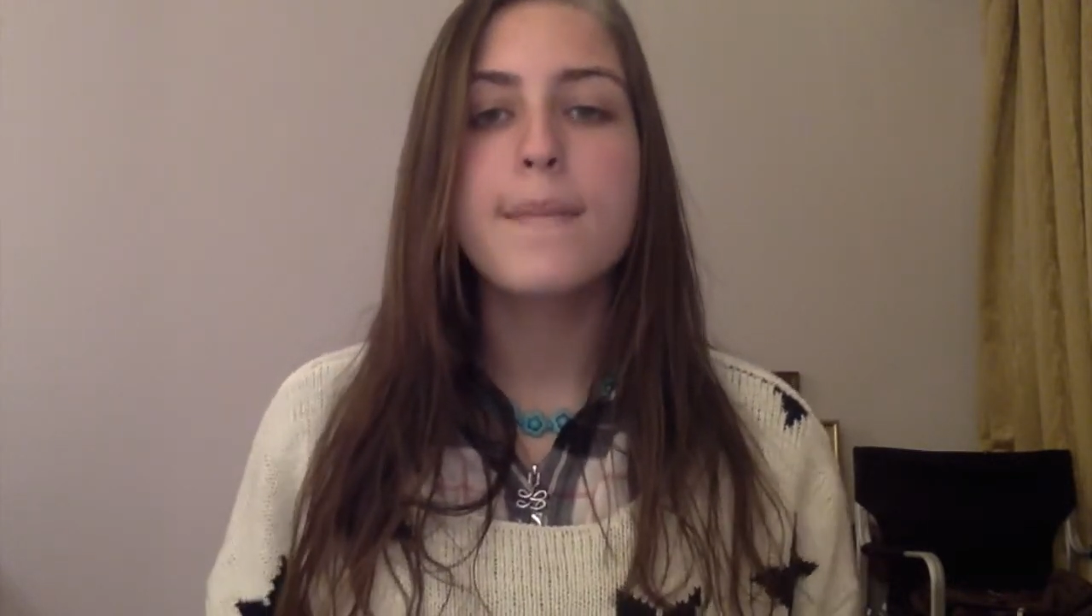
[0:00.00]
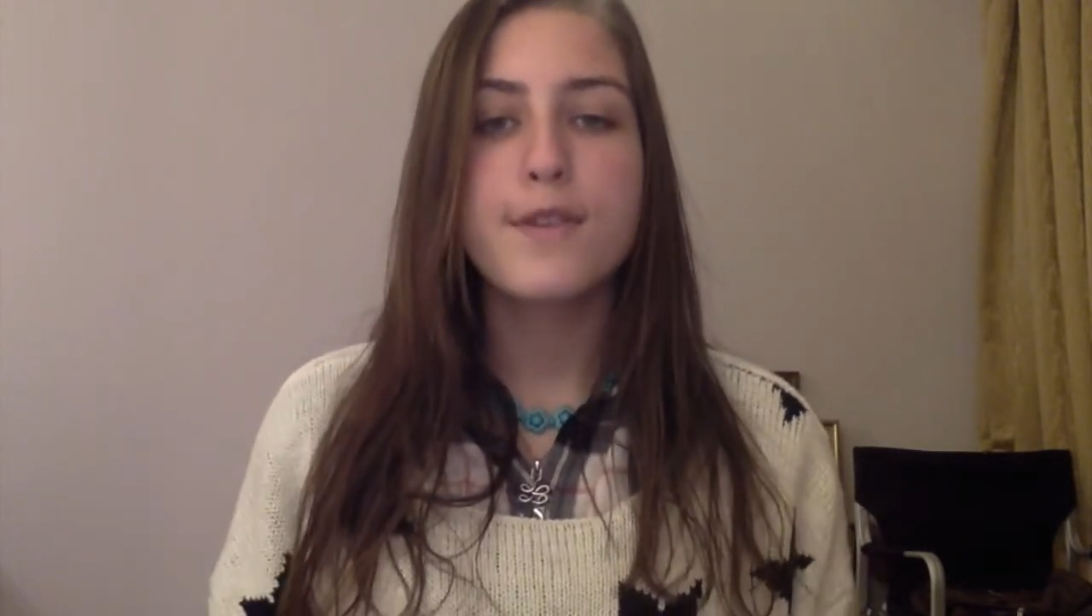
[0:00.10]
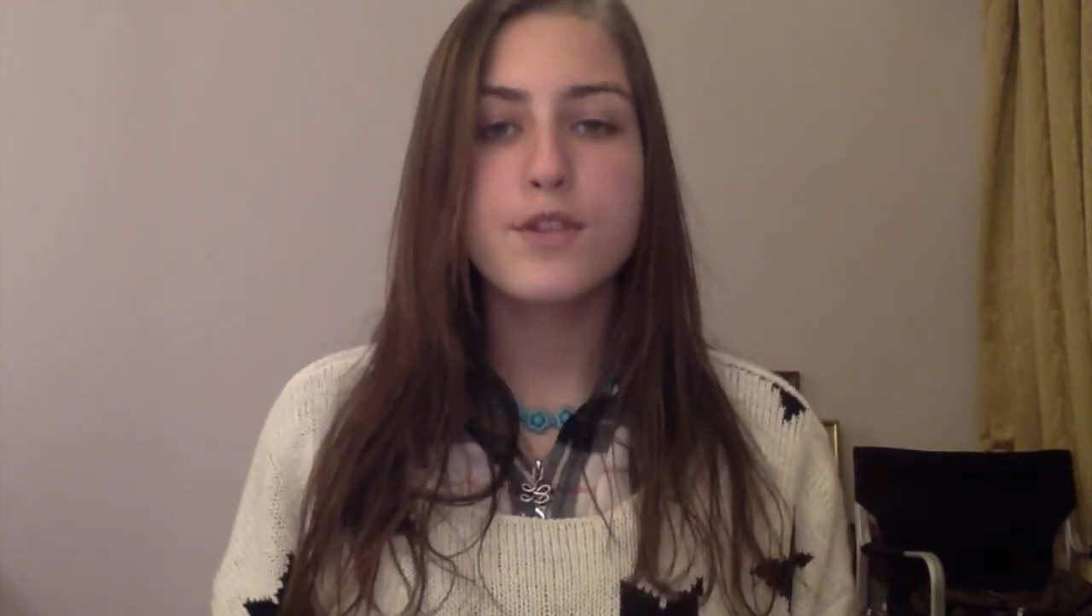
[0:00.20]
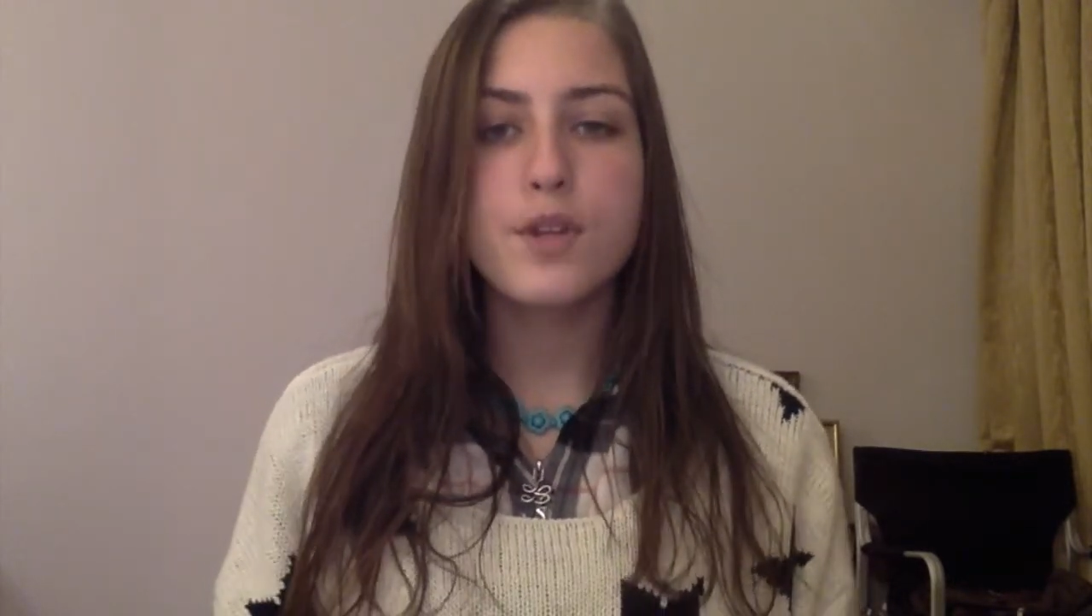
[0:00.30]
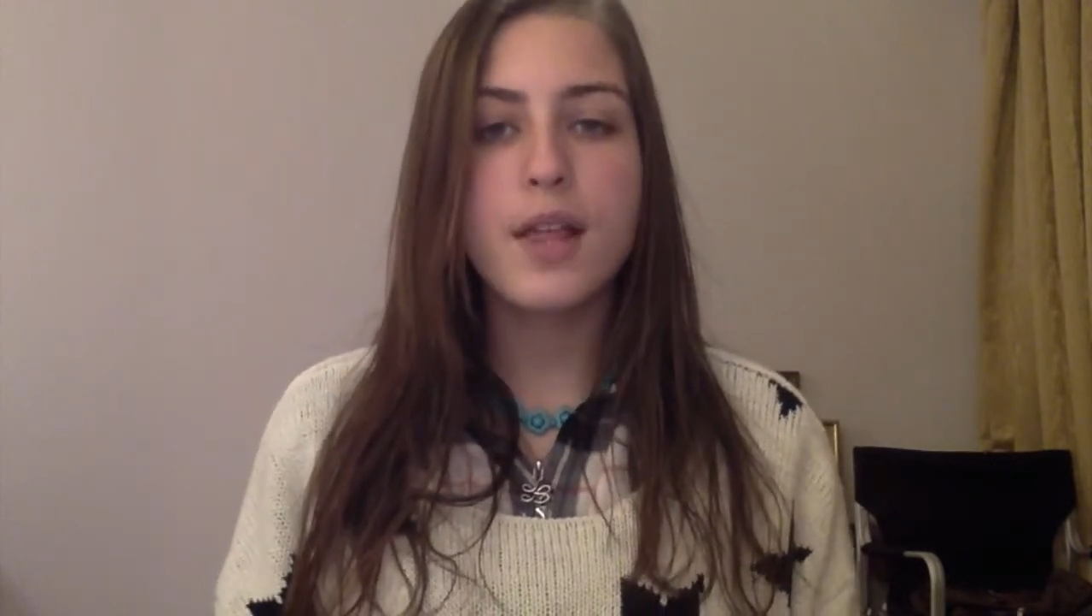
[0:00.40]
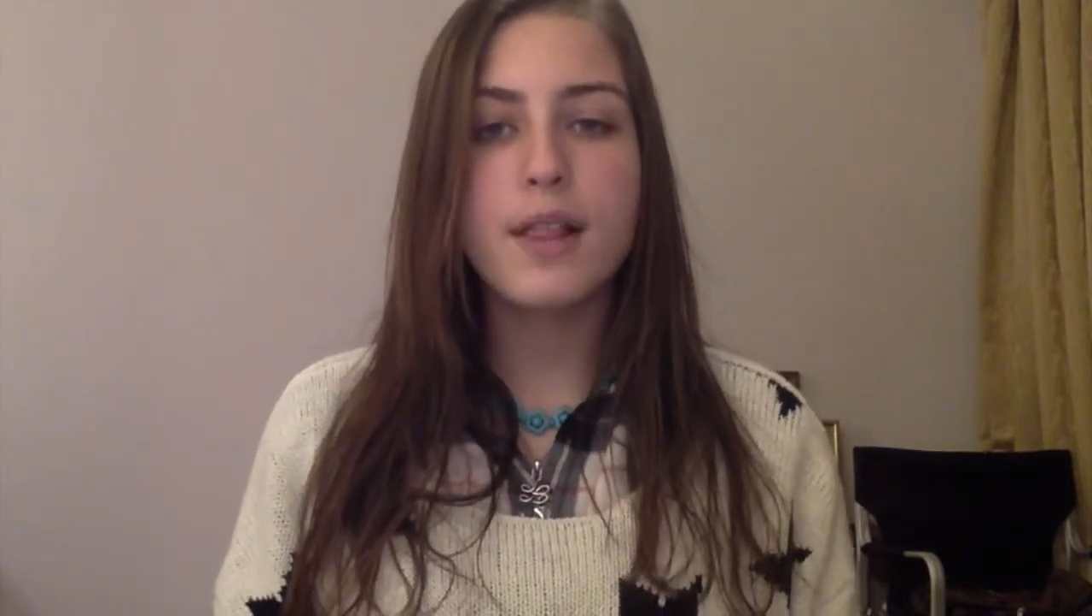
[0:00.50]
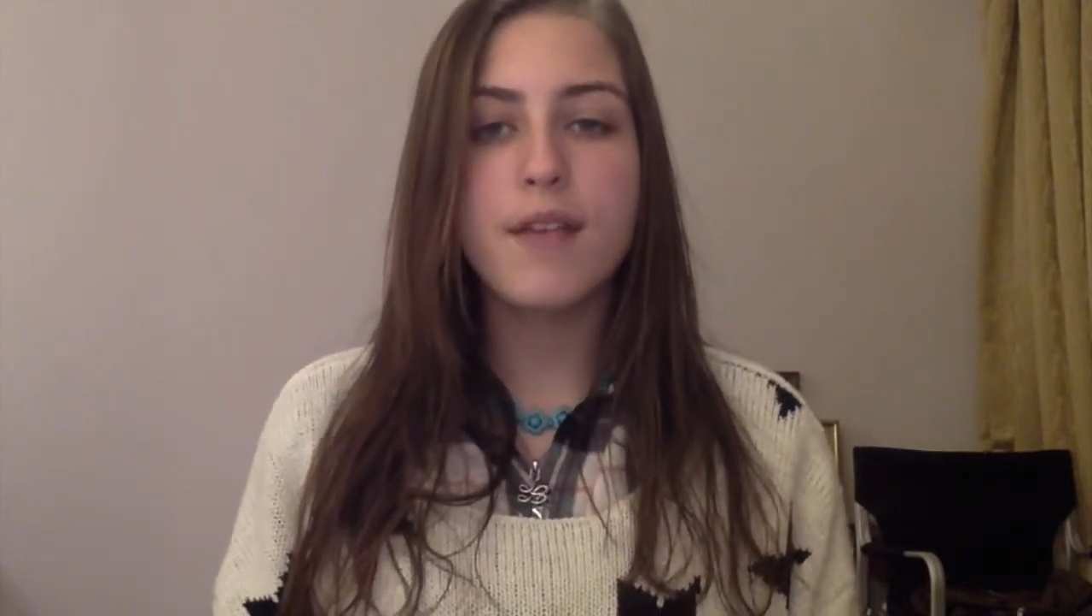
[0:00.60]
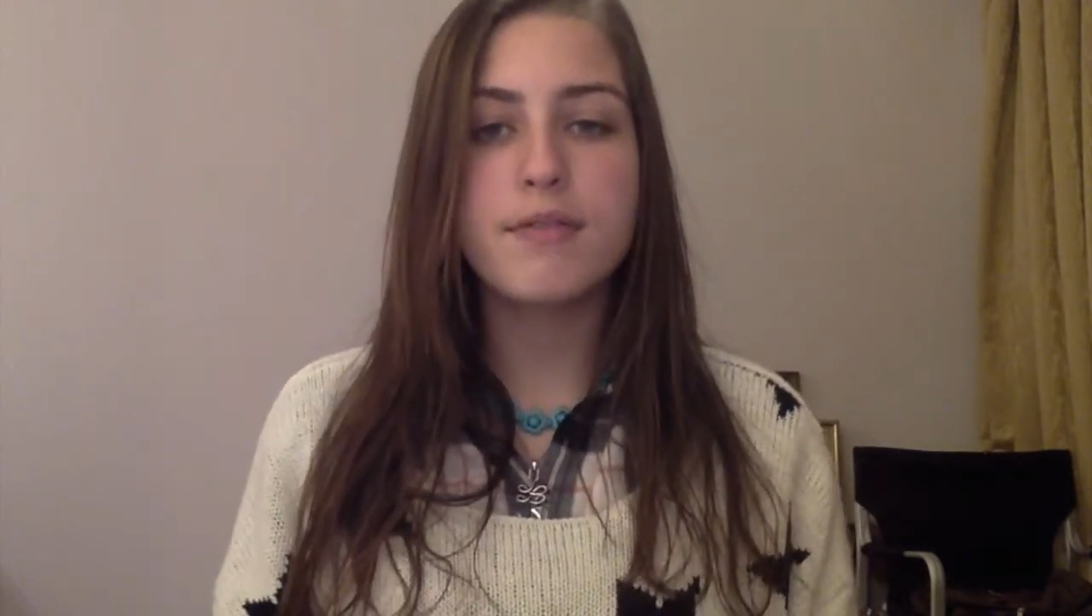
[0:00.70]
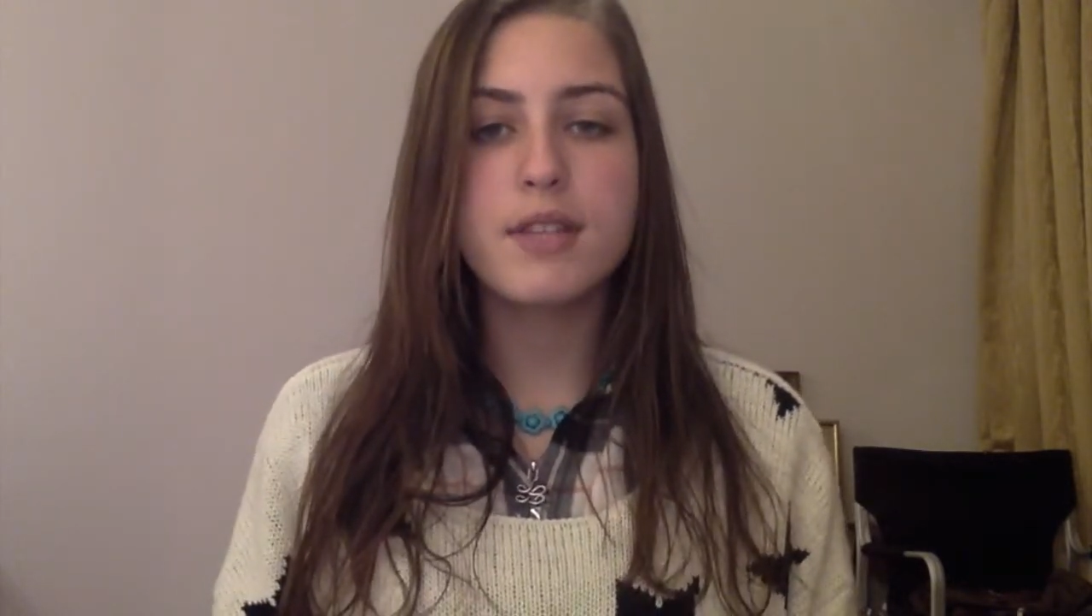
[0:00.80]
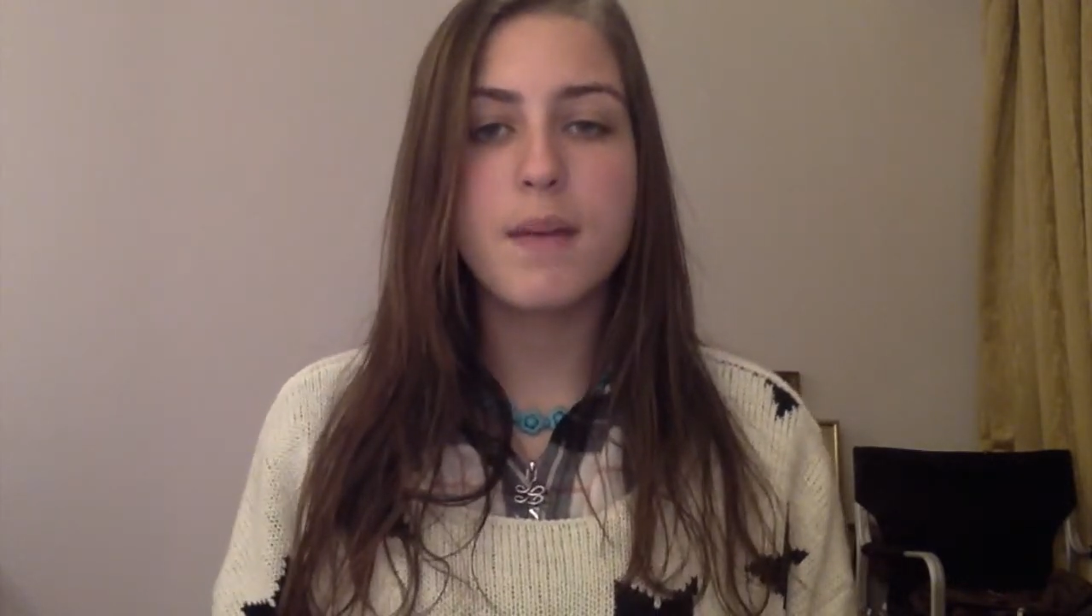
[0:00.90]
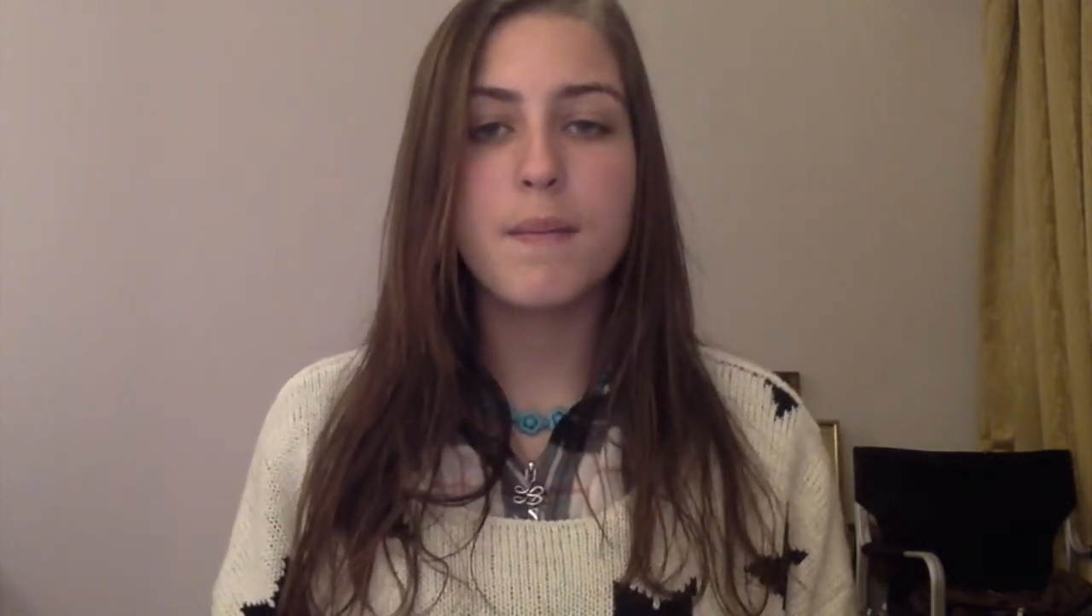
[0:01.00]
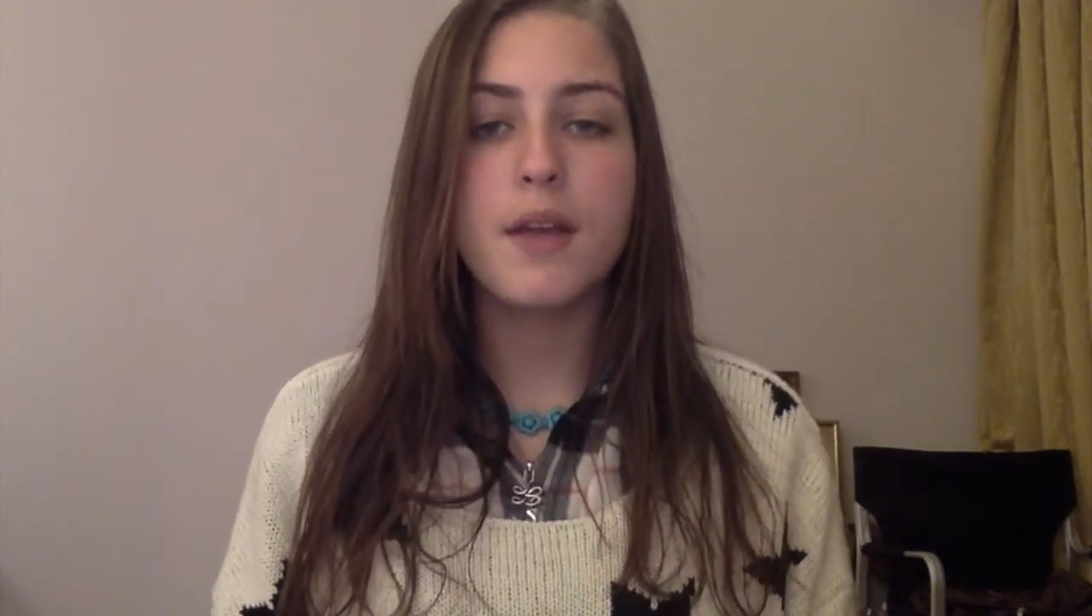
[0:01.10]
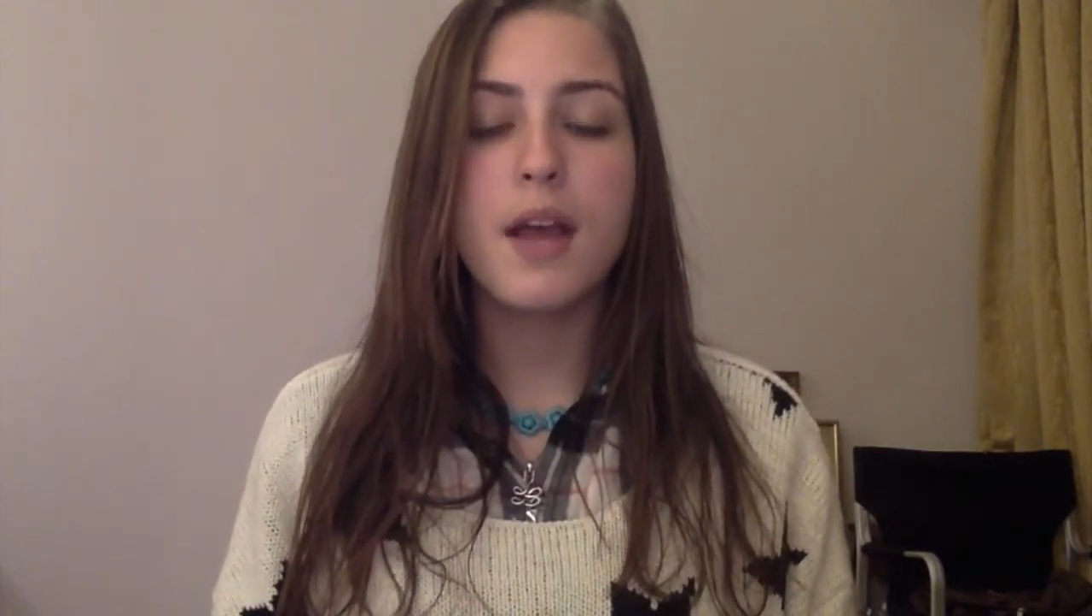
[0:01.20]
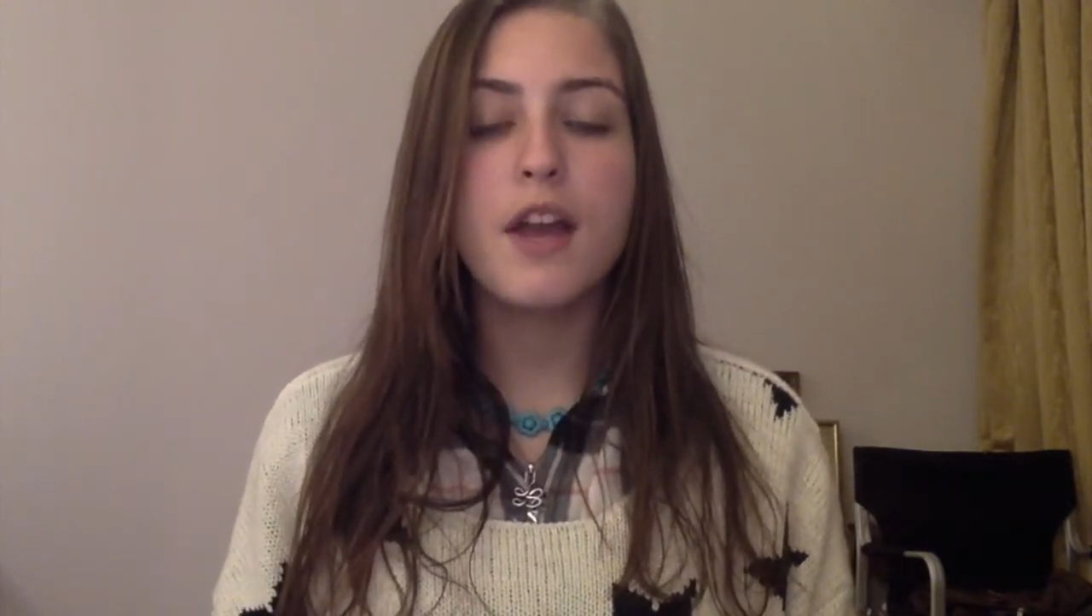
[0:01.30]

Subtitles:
So they left him,